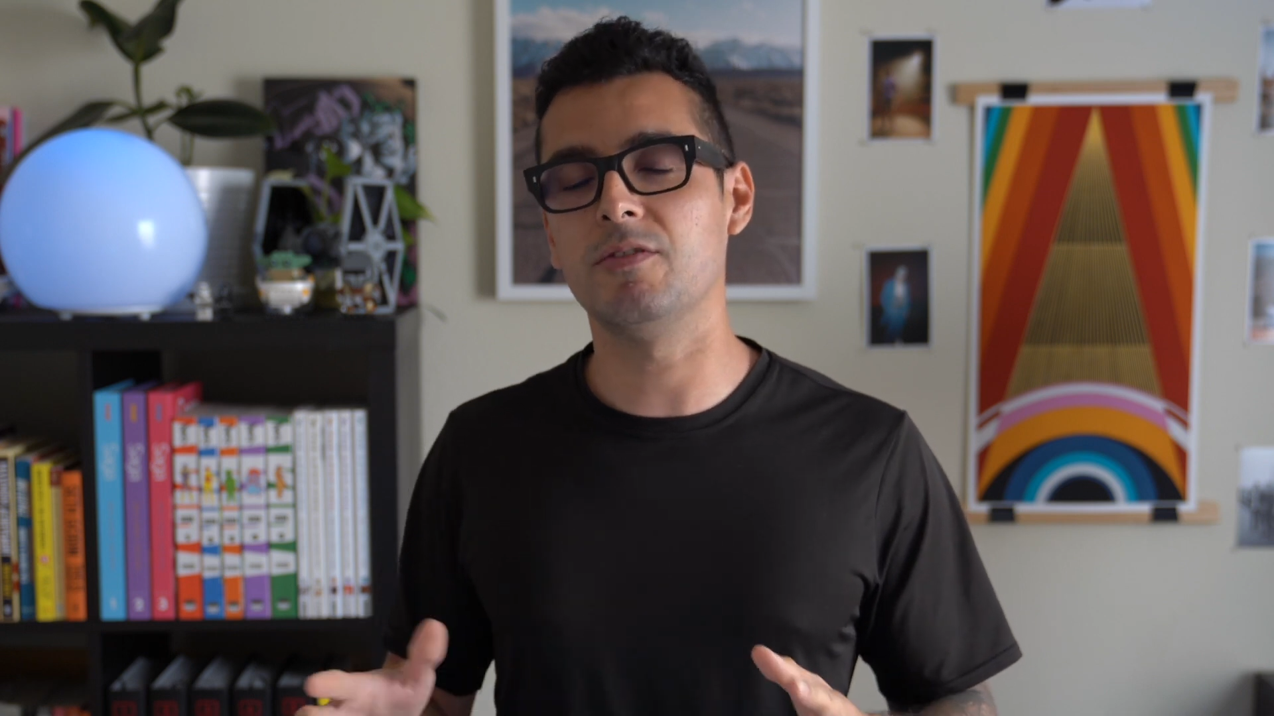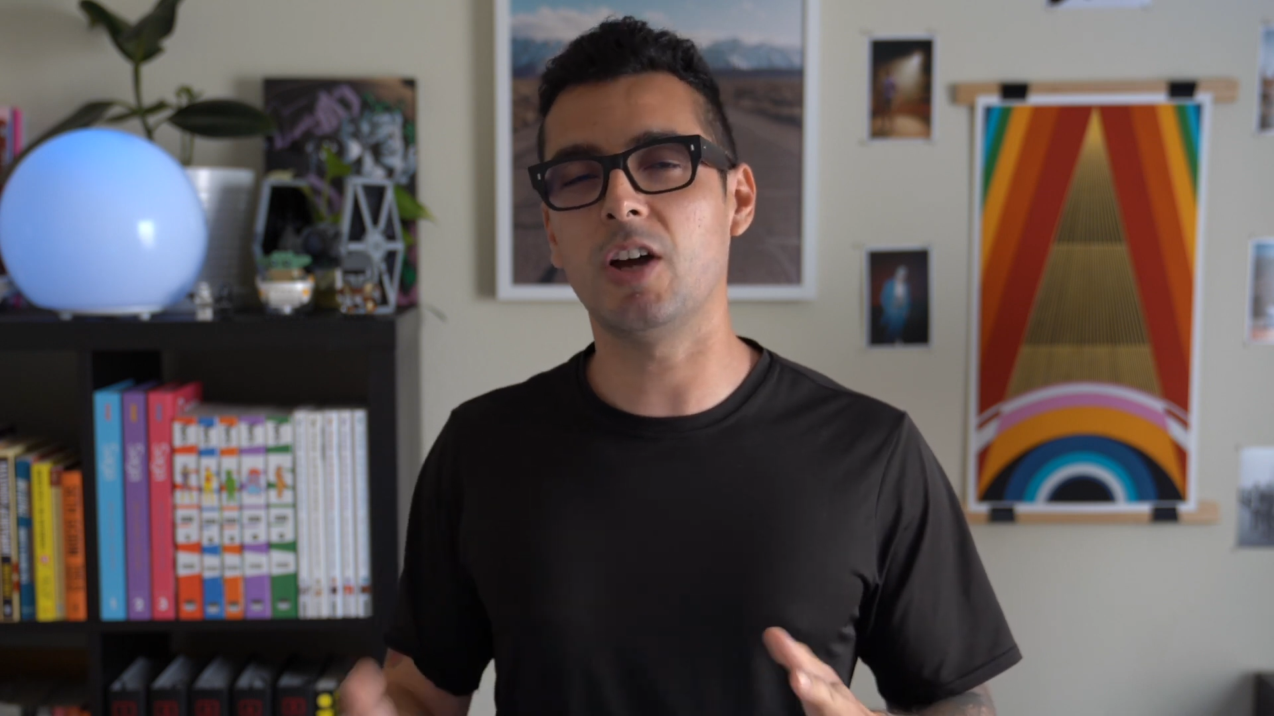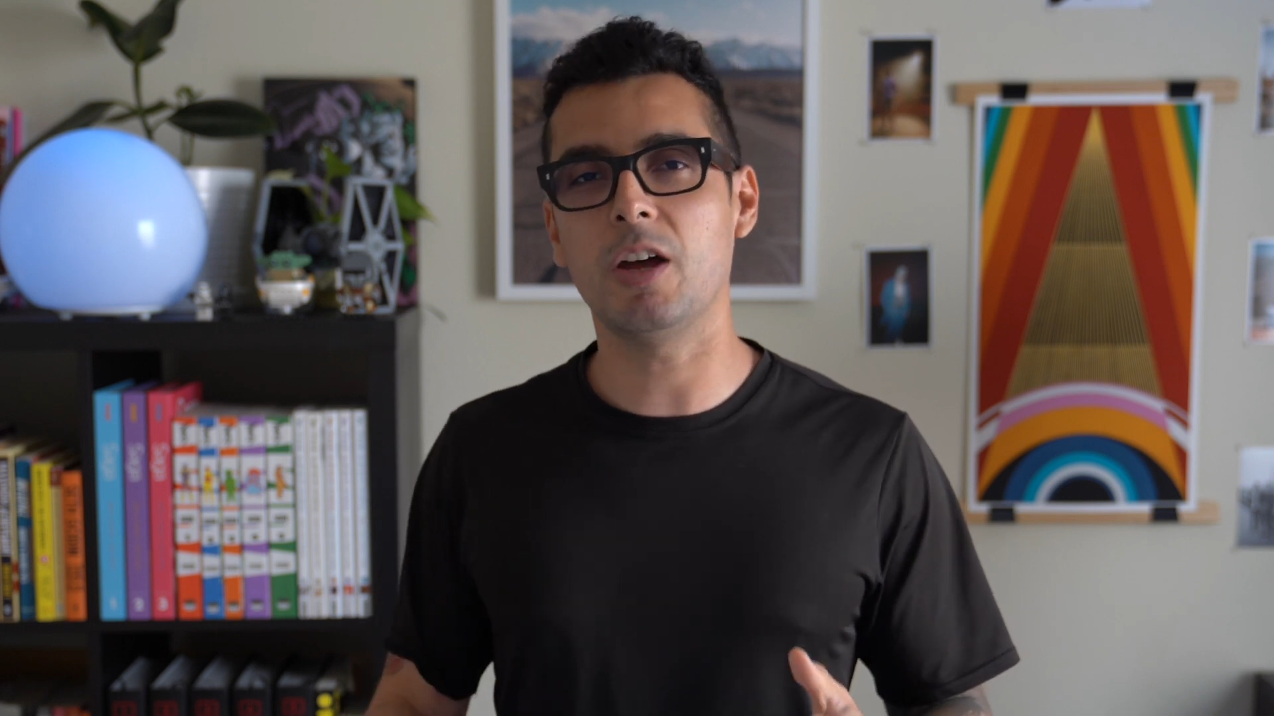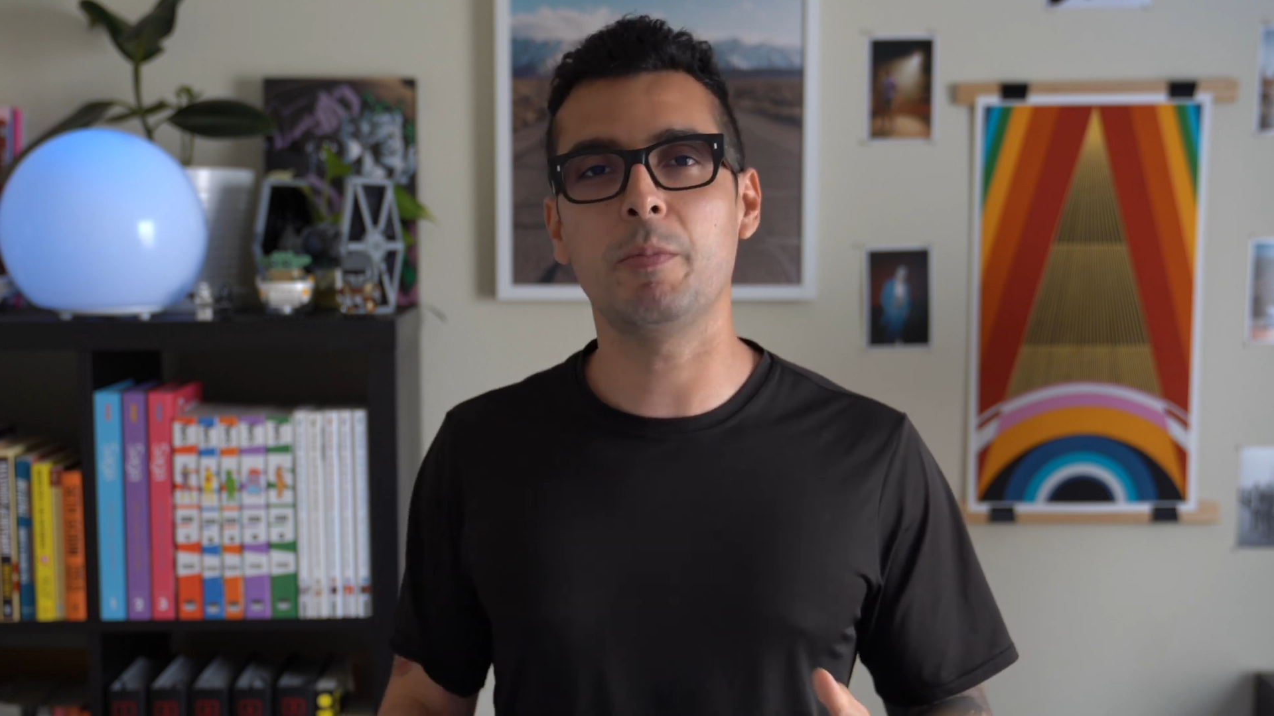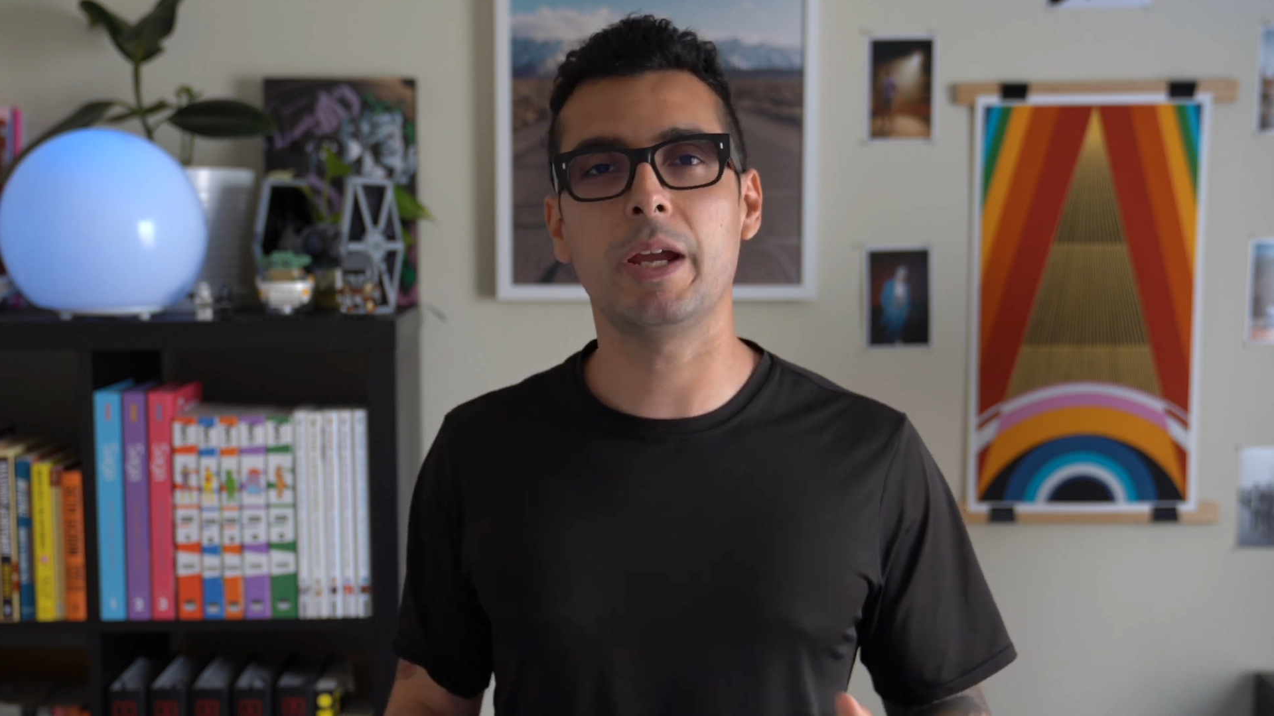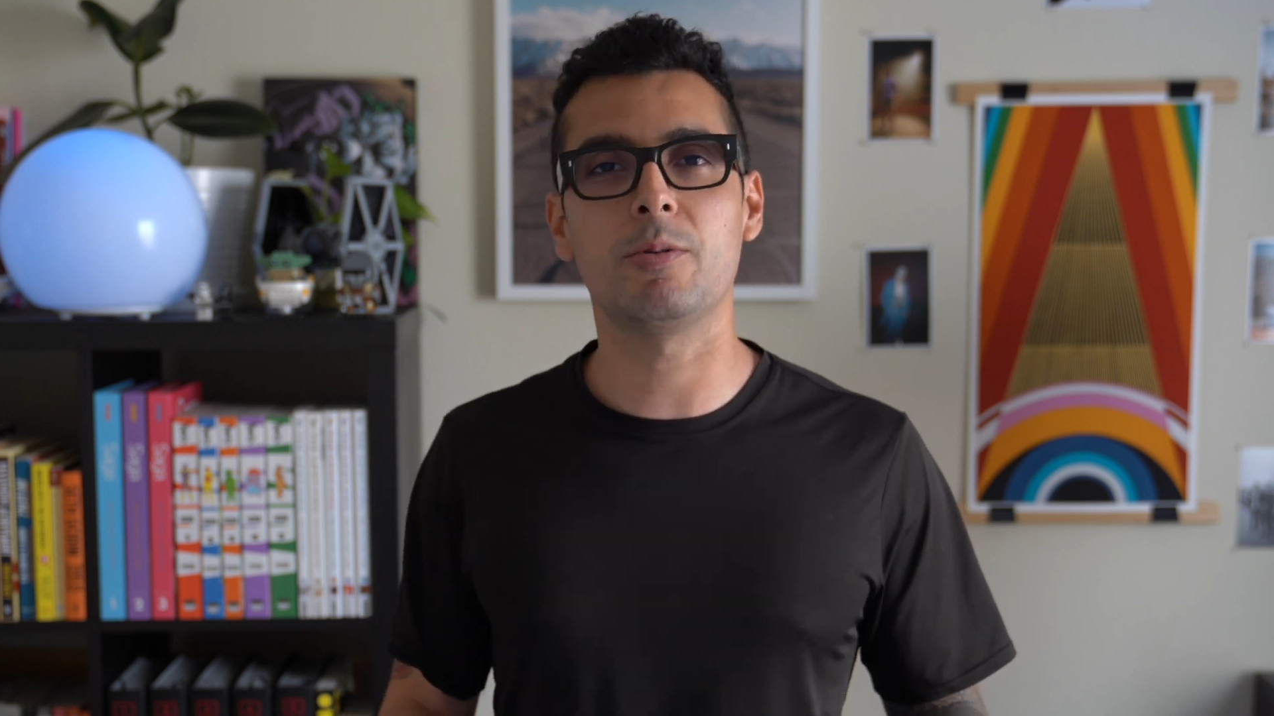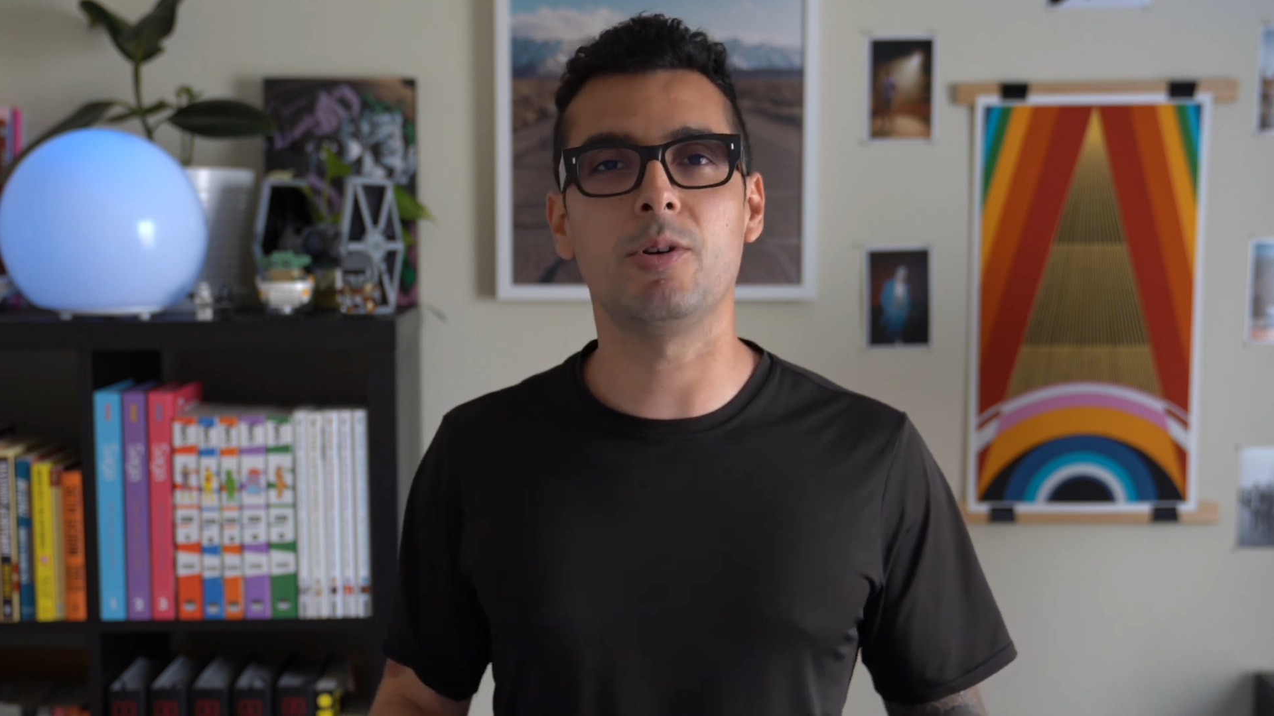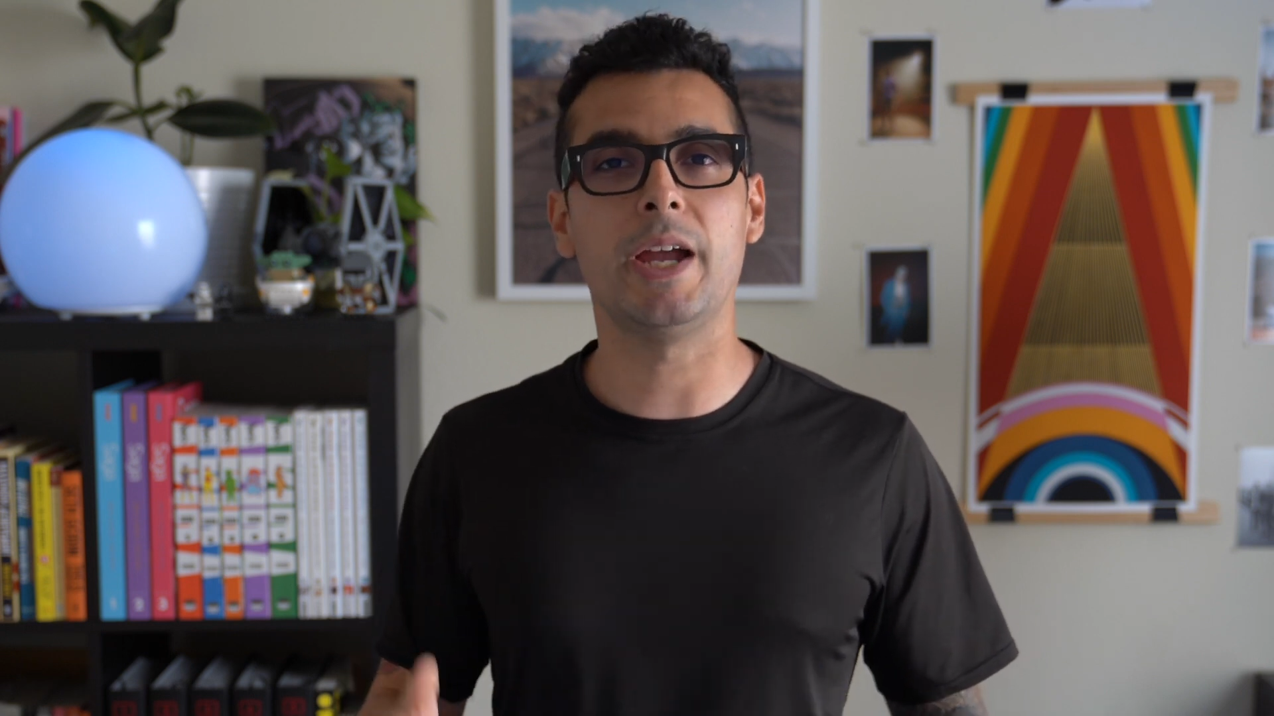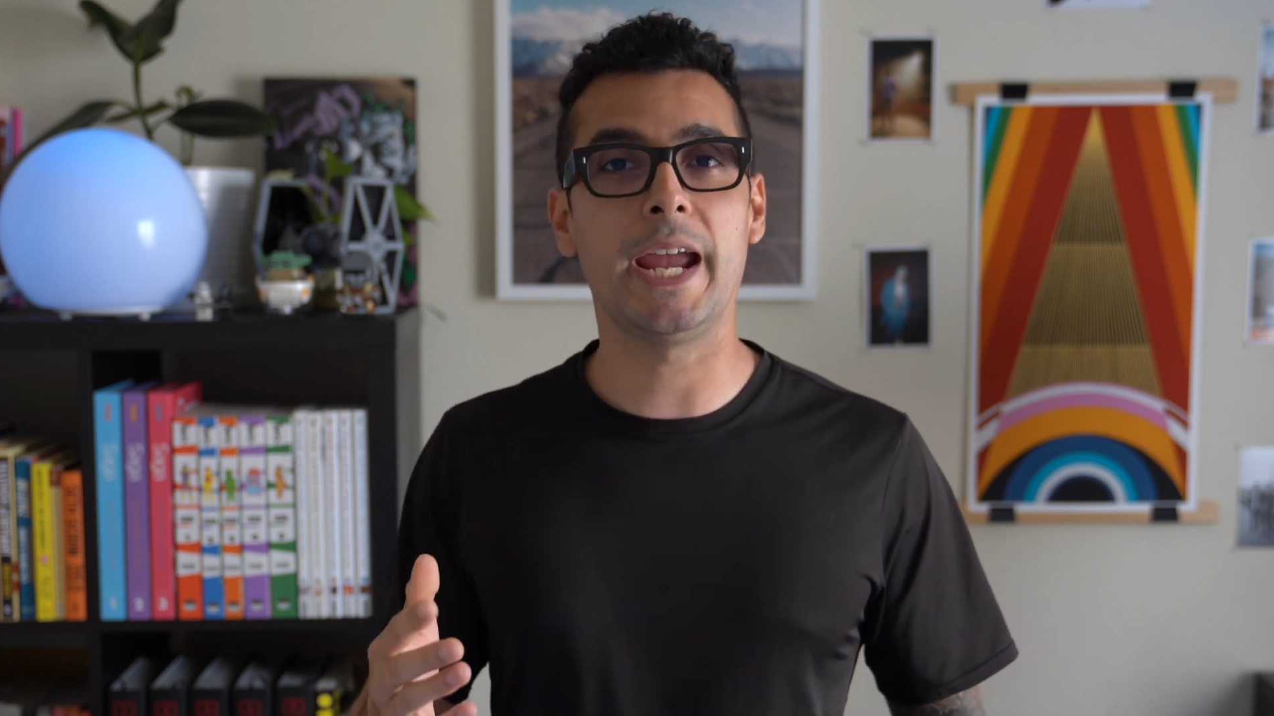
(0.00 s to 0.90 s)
of non-payroll